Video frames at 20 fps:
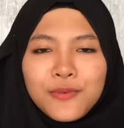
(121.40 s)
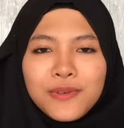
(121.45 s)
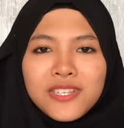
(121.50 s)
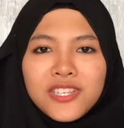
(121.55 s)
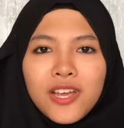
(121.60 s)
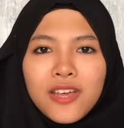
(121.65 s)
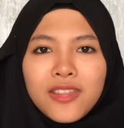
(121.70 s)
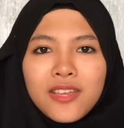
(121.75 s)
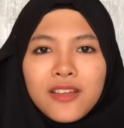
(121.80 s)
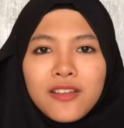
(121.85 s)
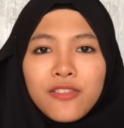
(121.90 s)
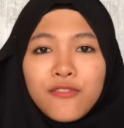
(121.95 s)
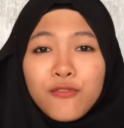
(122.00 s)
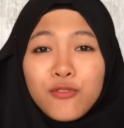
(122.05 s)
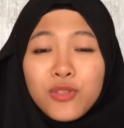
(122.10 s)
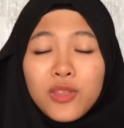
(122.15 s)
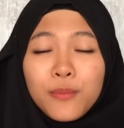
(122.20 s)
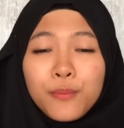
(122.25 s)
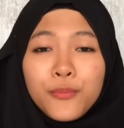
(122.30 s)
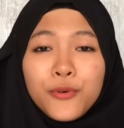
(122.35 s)
to each other
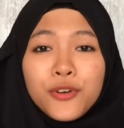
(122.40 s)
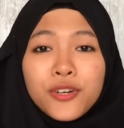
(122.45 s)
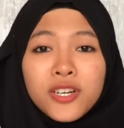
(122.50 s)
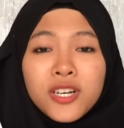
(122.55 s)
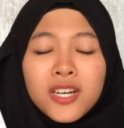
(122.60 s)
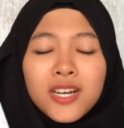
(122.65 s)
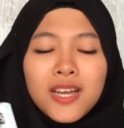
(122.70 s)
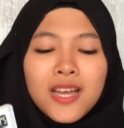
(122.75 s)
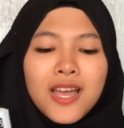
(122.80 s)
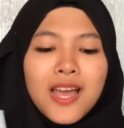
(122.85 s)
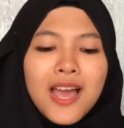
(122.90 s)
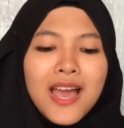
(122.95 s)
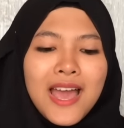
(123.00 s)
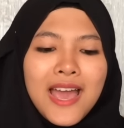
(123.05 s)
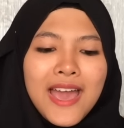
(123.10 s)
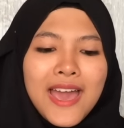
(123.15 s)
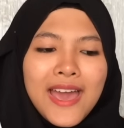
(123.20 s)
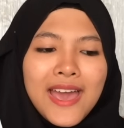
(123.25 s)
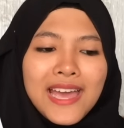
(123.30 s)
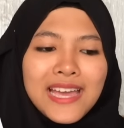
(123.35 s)
through the book.
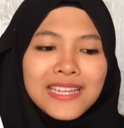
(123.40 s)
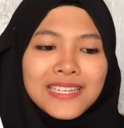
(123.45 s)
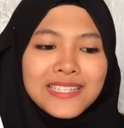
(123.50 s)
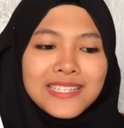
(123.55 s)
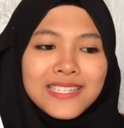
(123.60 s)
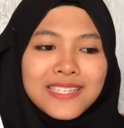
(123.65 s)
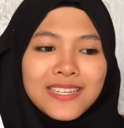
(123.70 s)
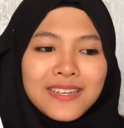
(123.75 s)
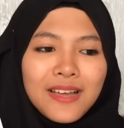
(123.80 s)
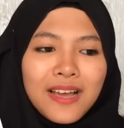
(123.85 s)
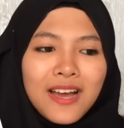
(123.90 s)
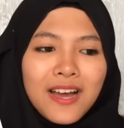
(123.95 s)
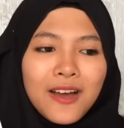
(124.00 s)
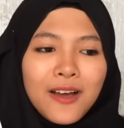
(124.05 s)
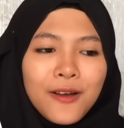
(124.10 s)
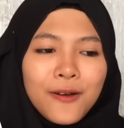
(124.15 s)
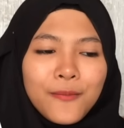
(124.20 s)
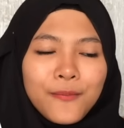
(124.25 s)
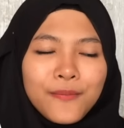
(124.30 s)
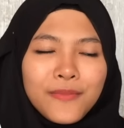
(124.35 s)
And
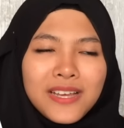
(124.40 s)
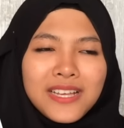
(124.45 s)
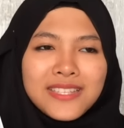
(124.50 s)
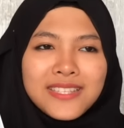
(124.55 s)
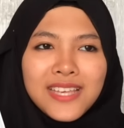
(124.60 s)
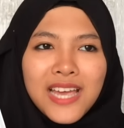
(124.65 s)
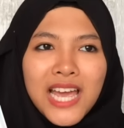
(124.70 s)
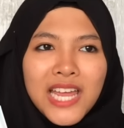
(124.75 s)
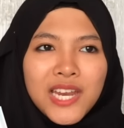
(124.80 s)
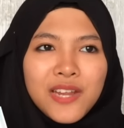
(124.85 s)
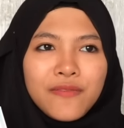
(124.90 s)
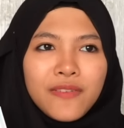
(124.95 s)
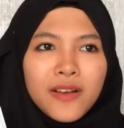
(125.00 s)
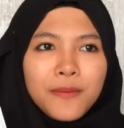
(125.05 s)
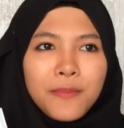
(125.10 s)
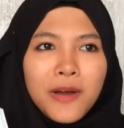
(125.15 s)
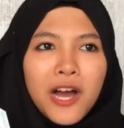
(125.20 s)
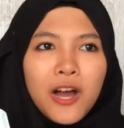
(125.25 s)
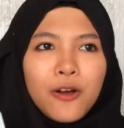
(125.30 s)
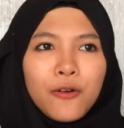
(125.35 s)
it's kind of
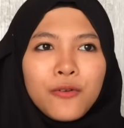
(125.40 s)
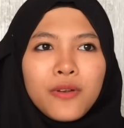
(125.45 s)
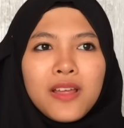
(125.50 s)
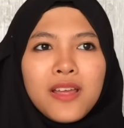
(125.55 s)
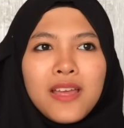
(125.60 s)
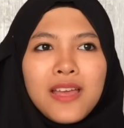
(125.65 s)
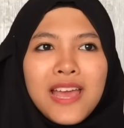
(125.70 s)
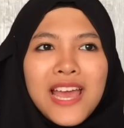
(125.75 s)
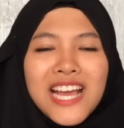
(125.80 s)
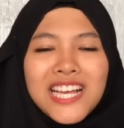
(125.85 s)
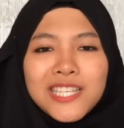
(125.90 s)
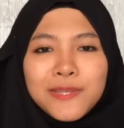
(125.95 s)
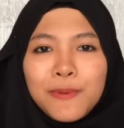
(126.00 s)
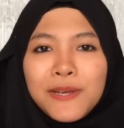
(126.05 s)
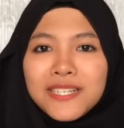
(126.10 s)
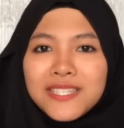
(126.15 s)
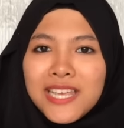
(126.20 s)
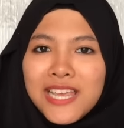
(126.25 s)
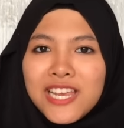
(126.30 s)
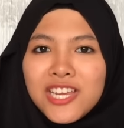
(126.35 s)
about
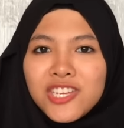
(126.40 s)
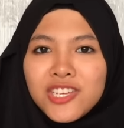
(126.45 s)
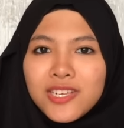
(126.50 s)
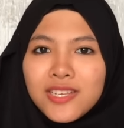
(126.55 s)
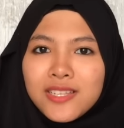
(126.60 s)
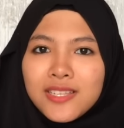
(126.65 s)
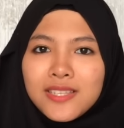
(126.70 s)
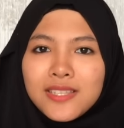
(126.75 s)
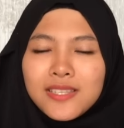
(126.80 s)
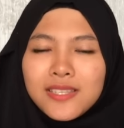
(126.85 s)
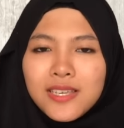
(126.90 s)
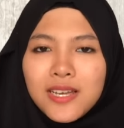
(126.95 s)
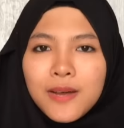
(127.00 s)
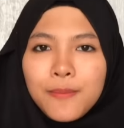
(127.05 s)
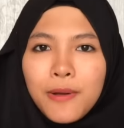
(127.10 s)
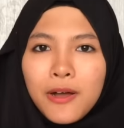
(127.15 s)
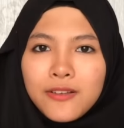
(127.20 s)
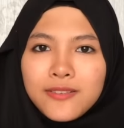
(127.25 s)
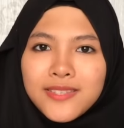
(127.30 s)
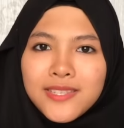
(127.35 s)
expectations
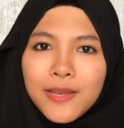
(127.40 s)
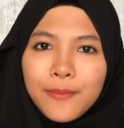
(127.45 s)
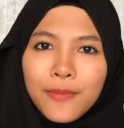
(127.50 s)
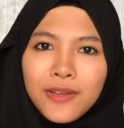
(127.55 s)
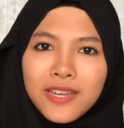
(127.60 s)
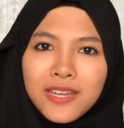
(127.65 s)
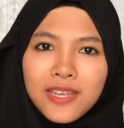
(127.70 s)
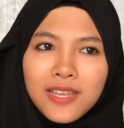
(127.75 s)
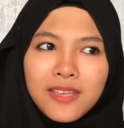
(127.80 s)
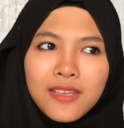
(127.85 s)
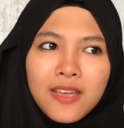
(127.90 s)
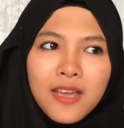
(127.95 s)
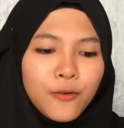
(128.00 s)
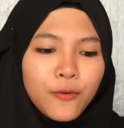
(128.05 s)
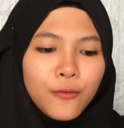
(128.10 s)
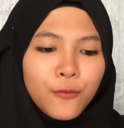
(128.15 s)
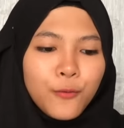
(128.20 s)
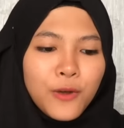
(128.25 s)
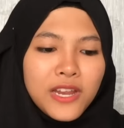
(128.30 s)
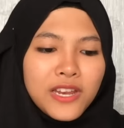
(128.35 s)
about somebody
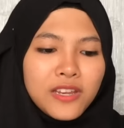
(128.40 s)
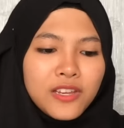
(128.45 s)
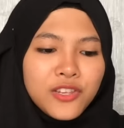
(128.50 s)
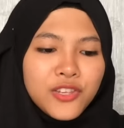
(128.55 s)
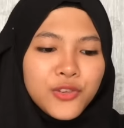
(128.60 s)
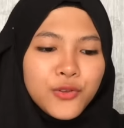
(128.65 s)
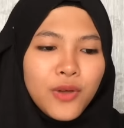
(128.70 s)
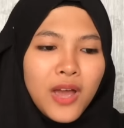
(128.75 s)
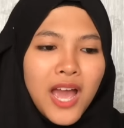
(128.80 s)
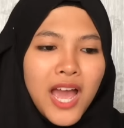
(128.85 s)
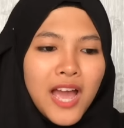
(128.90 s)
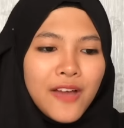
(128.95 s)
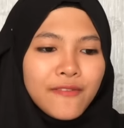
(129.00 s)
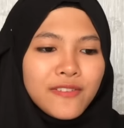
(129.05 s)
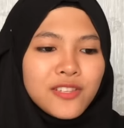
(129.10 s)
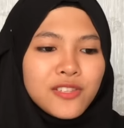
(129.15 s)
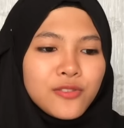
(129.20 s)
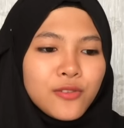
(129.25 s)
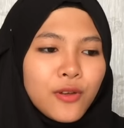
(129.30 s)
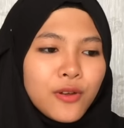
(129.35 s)
when you have
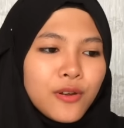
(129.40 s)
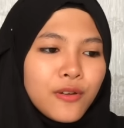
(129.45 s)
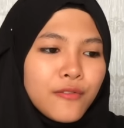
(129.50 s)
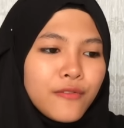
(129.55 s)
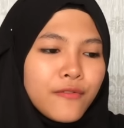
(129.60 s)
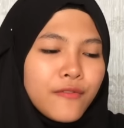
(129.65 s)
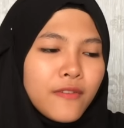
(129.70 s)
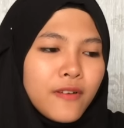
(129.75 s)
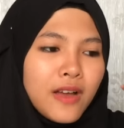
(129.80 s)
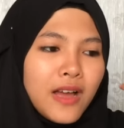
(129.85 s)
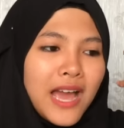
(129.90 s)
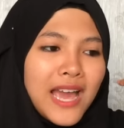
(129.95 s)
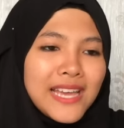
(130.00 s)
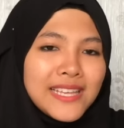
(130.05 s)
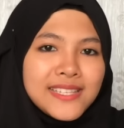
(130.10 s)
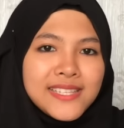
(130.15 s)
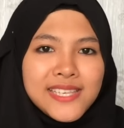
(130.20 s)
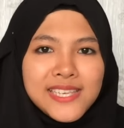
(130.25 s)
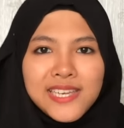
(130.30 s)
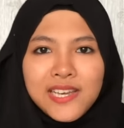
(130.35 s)
a sort of
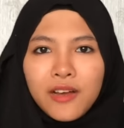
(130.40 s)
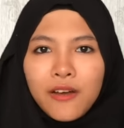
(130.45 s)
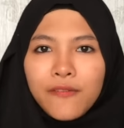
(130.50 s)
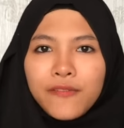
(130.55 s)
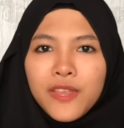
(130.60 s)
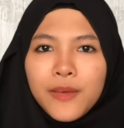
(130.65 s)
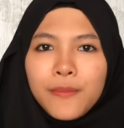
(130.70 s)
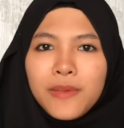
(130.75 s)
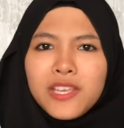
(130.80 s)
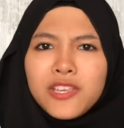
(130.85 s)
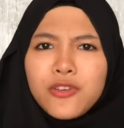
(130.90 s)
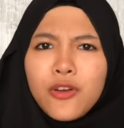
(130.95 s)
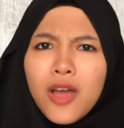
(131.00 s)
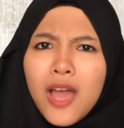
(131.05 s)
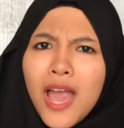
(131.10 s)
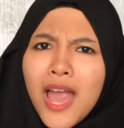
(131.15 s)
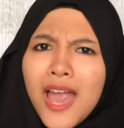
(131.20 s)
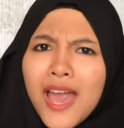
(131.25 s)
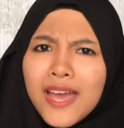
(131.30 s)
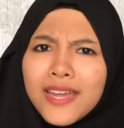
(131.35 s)
idea of them in your
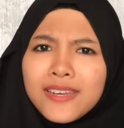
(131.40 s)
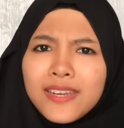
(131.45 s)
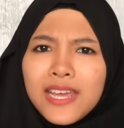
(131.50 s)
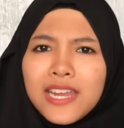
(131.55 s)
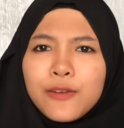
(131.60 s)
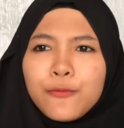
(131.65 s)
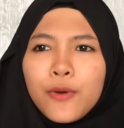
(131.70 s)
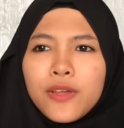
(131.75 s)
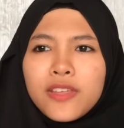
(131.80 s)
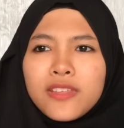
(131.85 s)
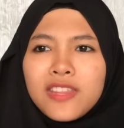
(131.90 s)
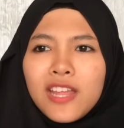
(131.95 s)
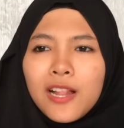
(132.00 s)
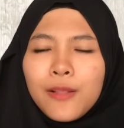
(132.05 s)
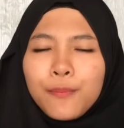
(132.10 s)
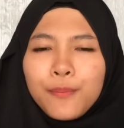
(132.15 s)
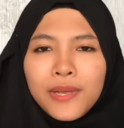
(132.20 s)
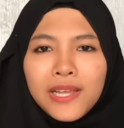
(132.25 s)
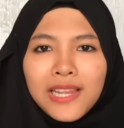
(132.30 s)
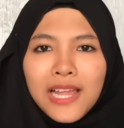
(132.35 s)
head and whether
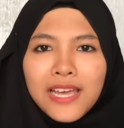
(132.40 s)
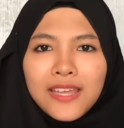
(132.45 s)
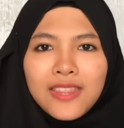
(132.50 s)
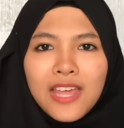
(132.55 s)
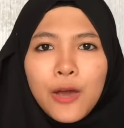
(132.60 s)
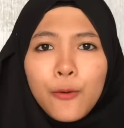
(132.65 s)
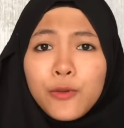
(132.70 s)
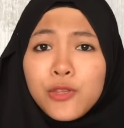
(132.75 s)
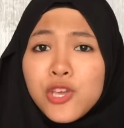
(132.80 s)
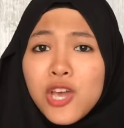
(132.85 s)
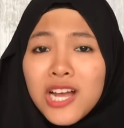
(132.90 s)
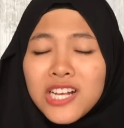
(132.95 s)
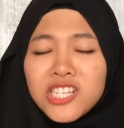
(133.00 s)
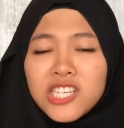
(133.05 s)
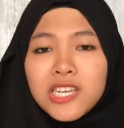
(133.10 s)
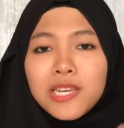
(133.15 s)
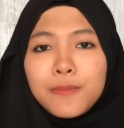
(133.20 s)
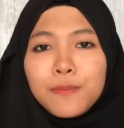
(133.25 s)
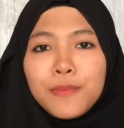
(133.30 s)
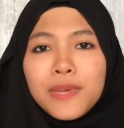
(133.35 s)
they'll be like that when you
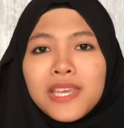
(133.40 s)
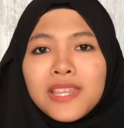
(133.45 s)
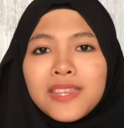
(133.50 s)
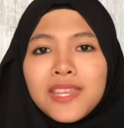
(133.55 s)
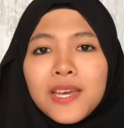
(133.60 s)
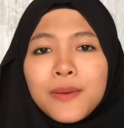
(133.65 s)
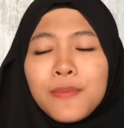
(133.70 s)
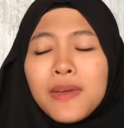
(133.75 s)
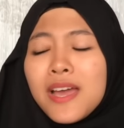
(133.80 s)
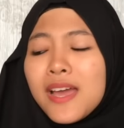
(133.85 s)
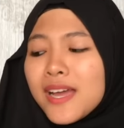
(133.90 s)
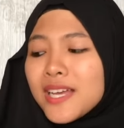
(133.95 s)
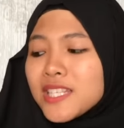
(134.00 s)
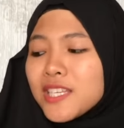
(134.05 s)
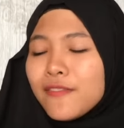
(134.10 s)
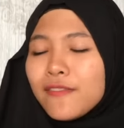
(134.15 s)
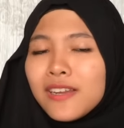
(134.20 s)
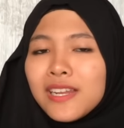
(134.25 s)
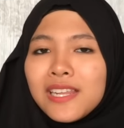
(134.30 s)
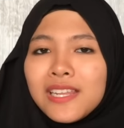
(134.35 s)
actually meet them.
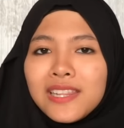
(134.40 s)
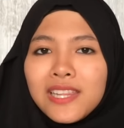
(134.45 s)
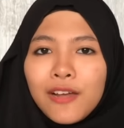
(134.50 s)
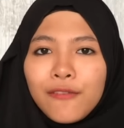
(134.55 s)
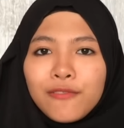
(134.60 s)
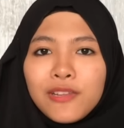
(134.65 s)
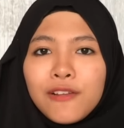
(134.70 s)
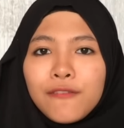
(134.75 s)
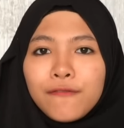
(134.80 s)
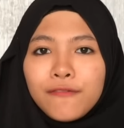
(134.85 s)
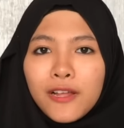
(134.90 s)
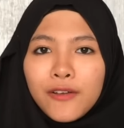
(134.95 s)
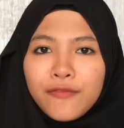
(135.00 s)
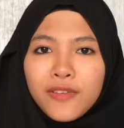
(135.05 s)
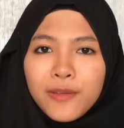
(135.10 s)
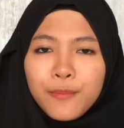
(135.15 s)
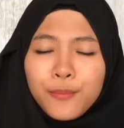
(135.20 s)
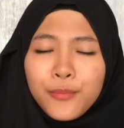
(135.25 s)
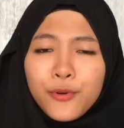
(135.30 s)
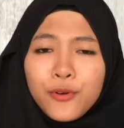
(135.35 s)
It's a really lovely
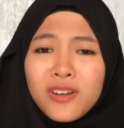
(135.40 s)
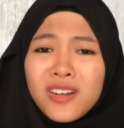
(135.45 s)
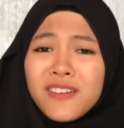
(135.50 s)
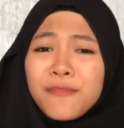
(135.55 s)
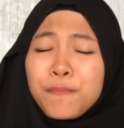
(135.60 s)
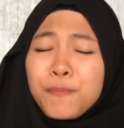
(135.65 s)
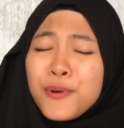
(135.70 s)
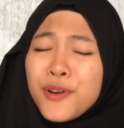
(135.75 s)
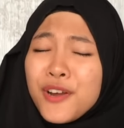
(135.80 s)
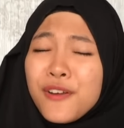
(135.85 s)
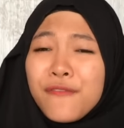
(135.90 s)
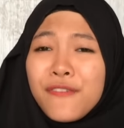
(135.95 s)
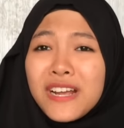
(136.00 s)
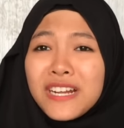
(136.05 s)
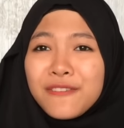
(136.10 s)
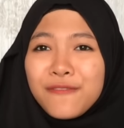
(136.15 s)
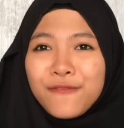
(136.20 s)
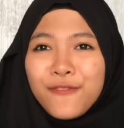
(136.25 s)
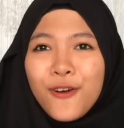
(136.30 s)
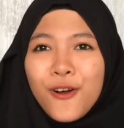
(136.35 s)
fluffy book,
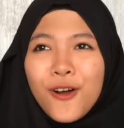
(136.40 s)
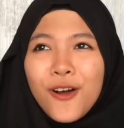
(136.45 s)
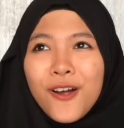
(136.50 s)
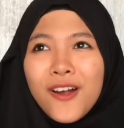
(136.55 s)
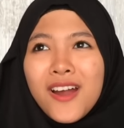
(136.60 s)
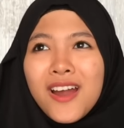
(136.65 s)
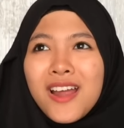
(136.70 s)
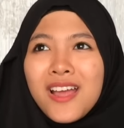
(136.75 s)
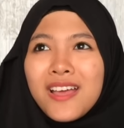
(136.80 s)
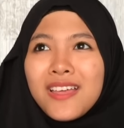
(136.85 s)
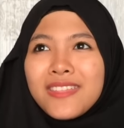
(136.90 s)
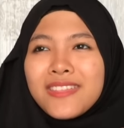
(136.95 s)
perfect for